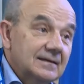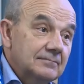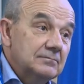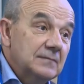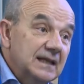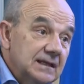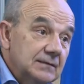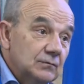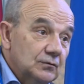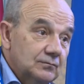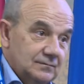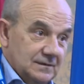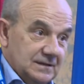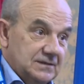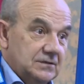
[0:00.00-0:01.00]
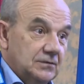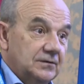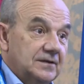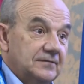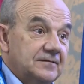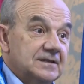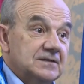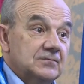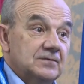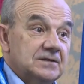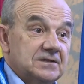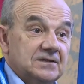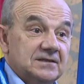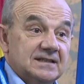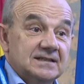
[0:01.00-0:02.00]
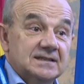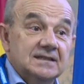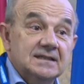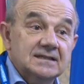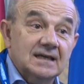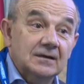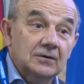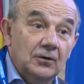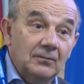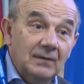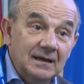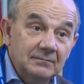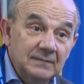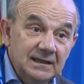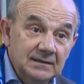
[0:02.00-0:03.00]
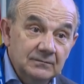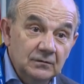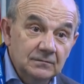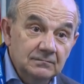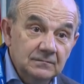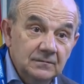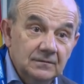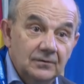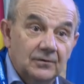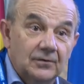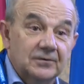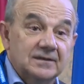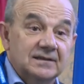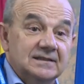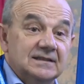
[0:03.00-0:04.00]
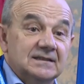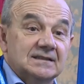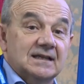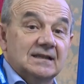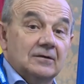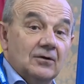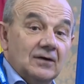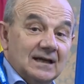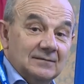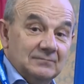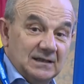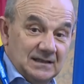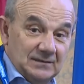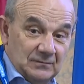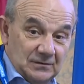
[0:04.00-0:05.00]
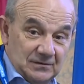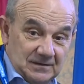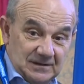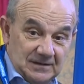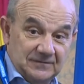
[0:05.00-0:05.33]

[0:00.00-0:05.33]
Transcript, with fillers: minimum. So the first question, is this a global minimum or it is a local minimum?